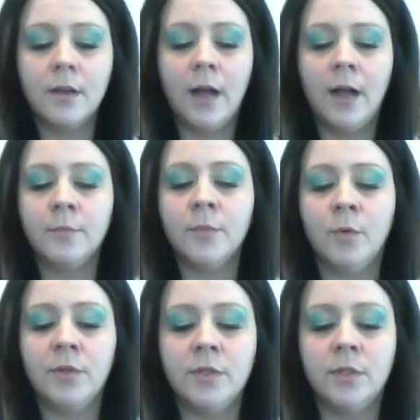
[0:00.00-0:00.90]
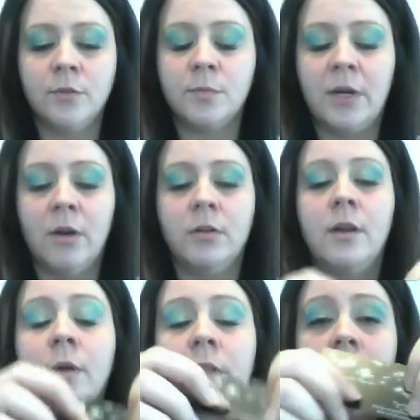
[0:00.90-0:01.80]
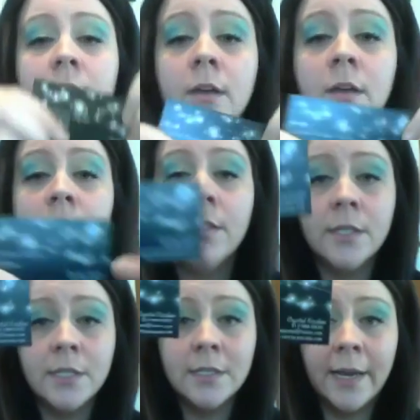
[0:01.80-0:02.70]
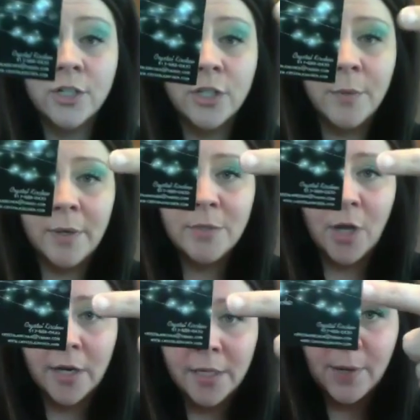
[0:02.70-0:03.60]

I'm going to use my card now, I think. This is actually what I'm talking